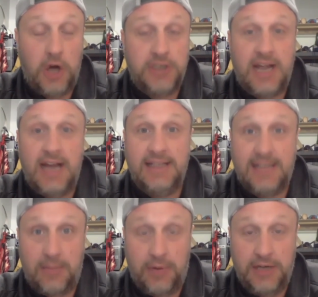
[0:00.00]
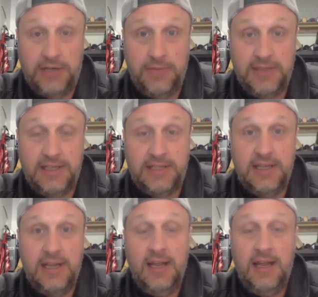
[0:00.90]
sign celebration business,
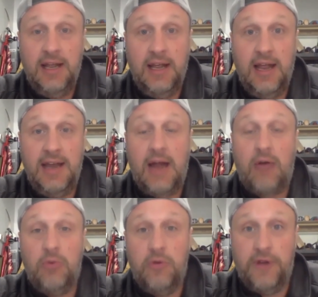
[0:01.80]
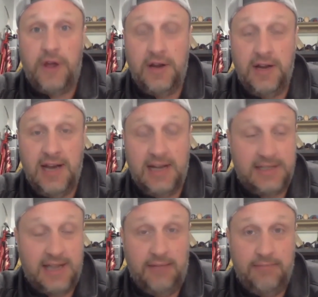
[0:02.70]
and now we're moving on to the next step.